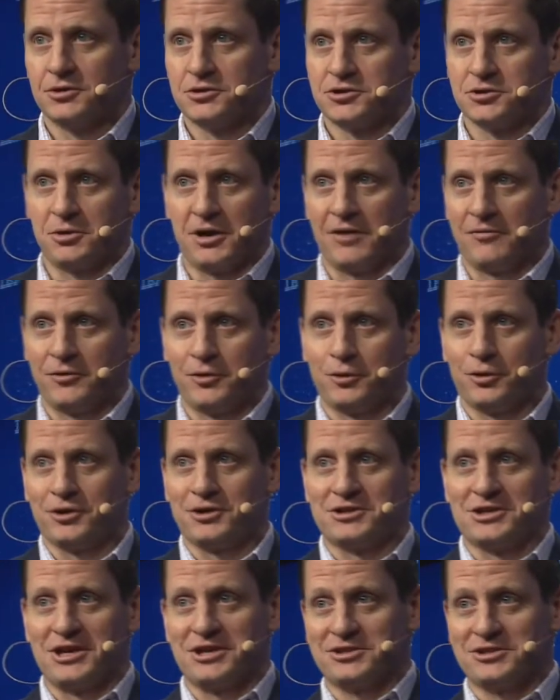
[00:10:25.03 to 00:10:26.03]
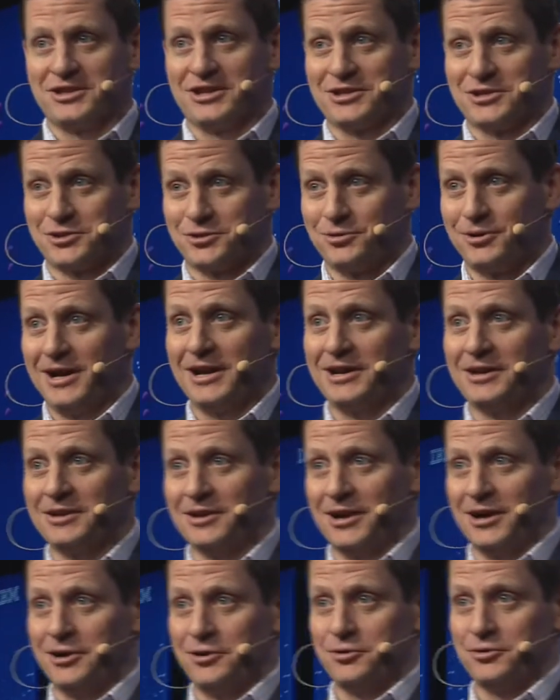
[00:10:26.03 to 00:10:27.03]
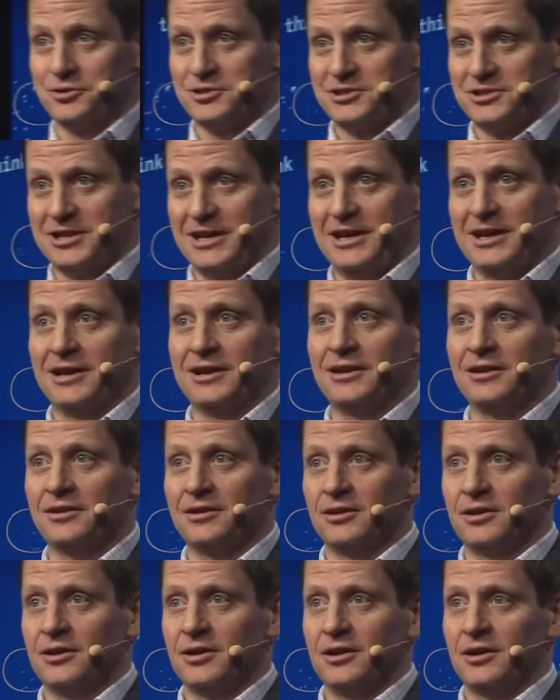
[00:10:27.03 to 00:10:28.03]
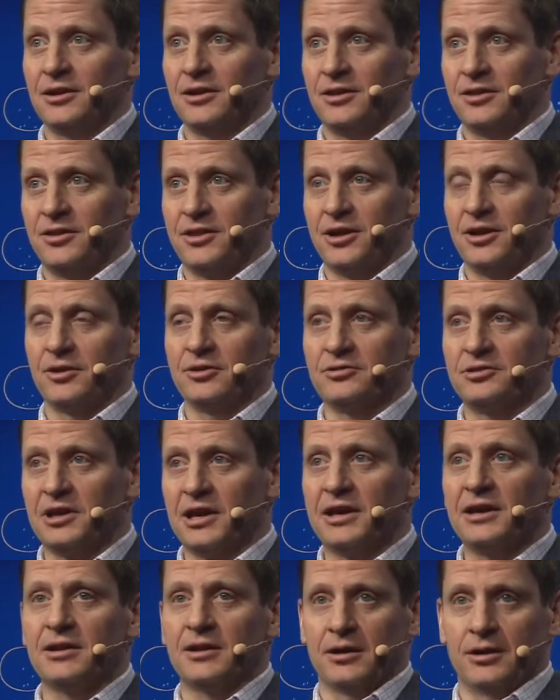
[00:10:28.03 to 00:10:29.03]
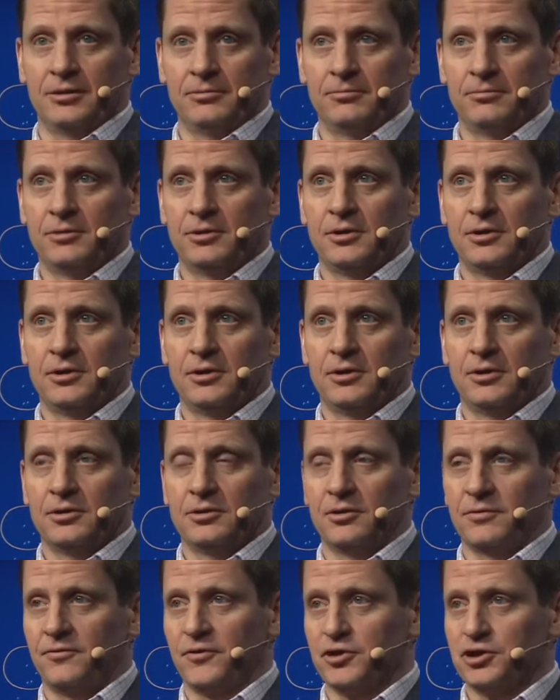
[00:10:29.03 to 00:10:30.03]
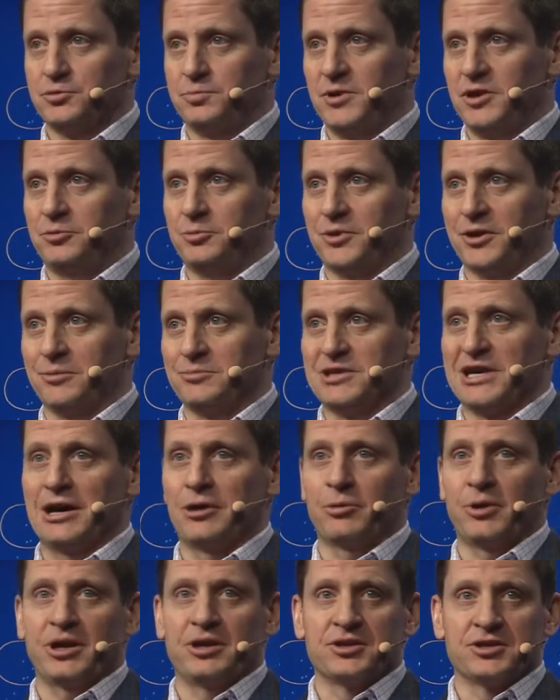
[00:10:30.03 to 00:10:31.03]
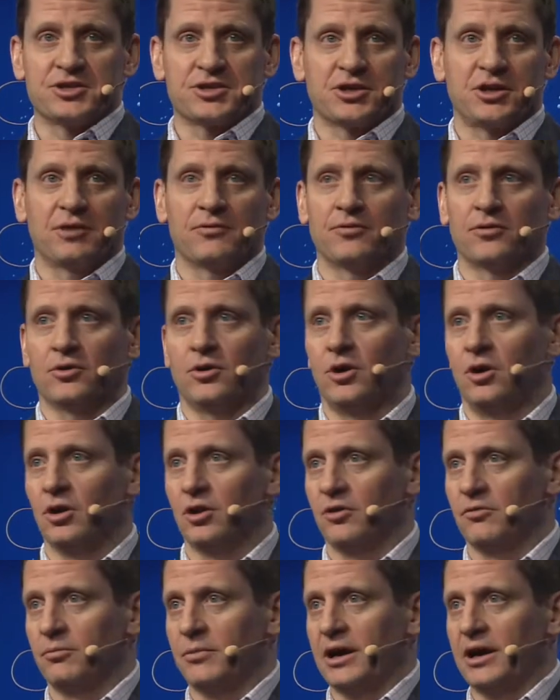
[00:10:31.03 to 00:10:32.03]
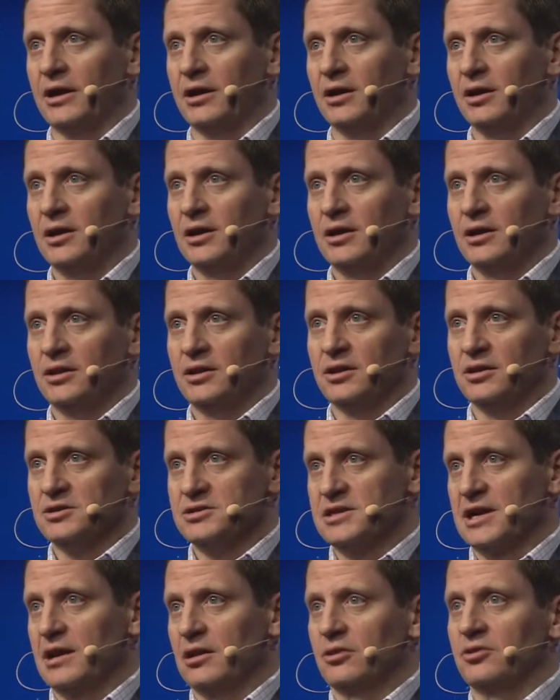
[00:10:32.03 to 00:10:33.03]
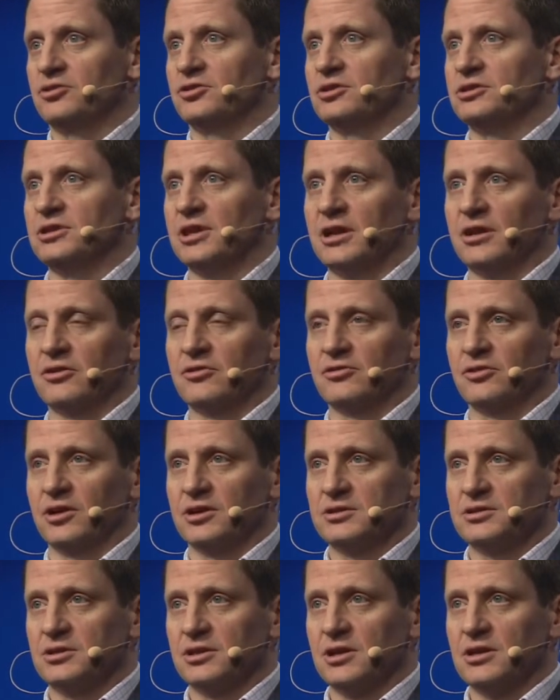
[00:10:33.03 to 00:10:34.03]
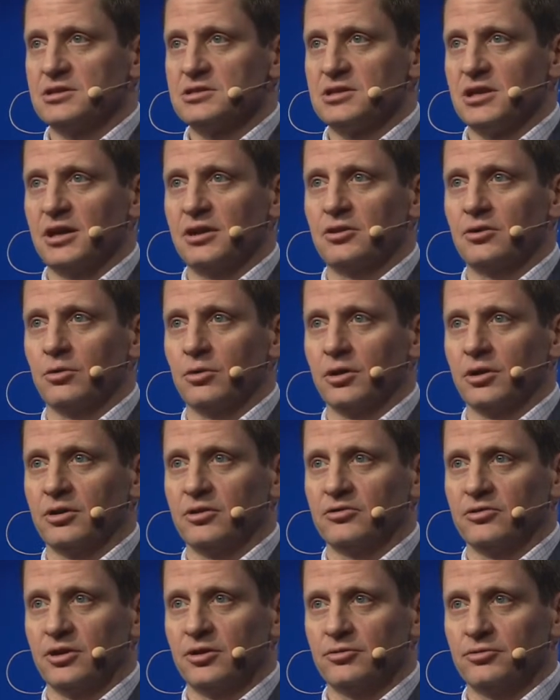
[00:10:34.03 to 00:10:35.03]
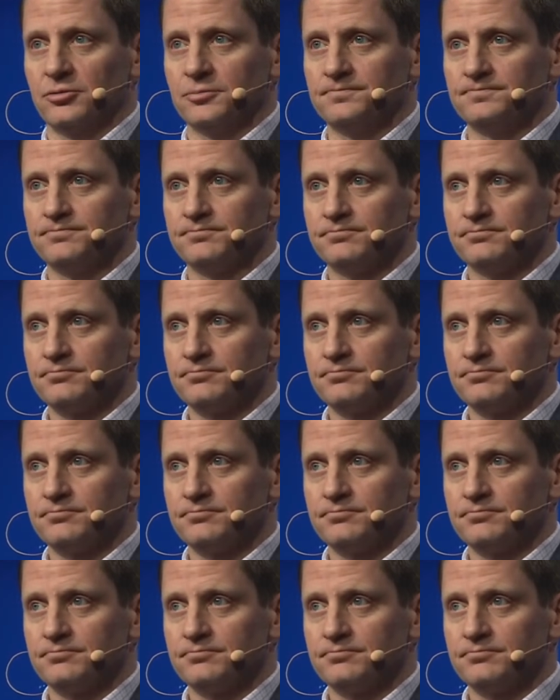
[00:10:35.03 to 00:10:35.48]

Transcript: So every organization that's trying to understand their data, the first piece becomes how do I discover all of my the intelligence that exists inside the organization.